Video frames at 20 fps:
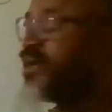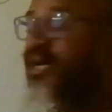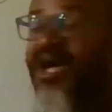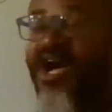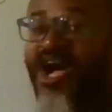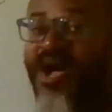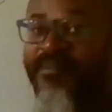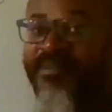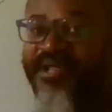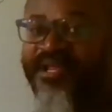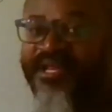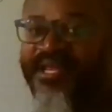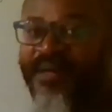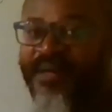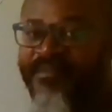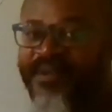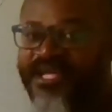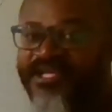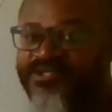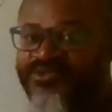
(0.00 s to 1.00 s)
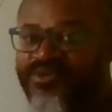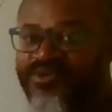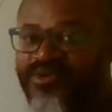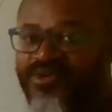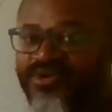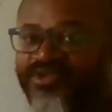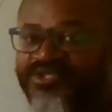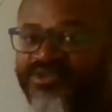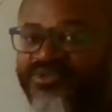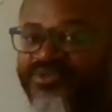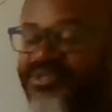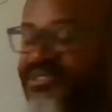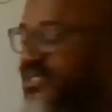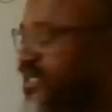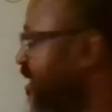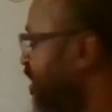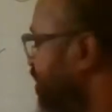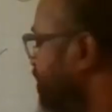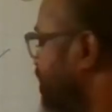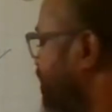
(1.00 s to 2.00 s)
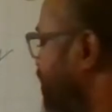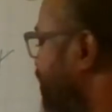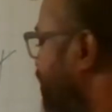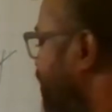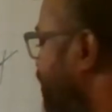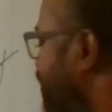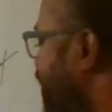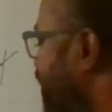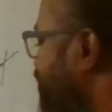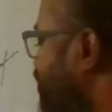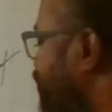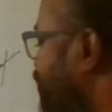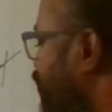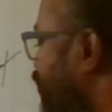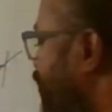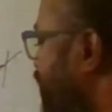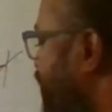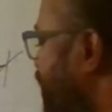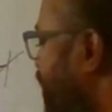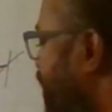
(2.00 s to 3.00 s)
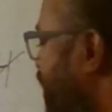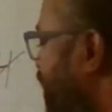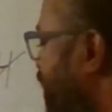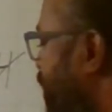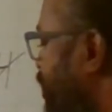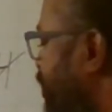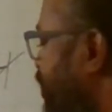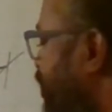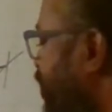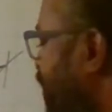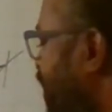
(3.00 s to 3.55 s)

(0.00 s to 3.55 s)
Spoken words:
how many times there's 2 goes to 6? That's 3 times.